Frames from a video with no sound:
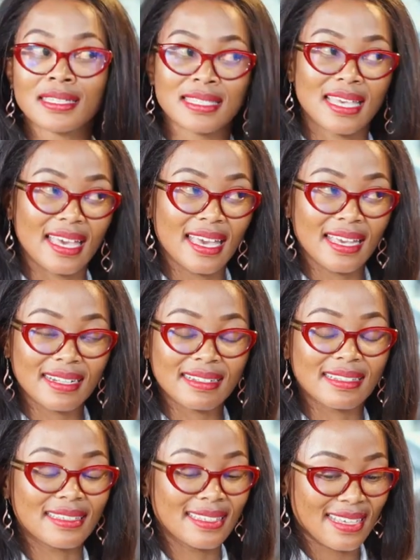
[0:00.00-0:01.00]
problem.
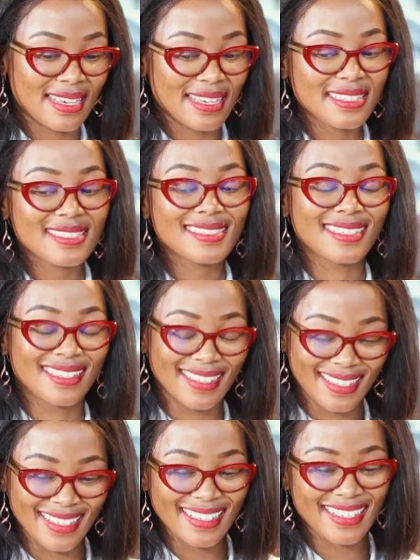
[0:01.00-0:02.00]
exactly if you're yes. that you're in
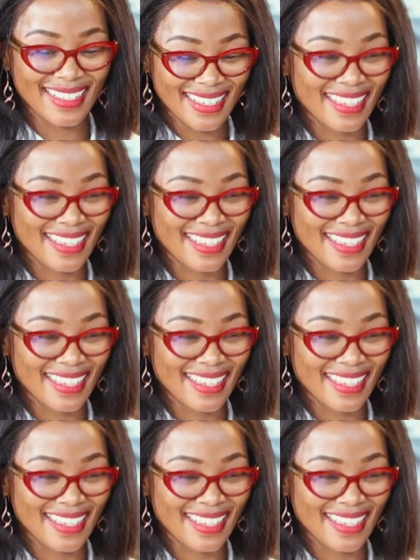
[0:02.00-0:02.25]
trouble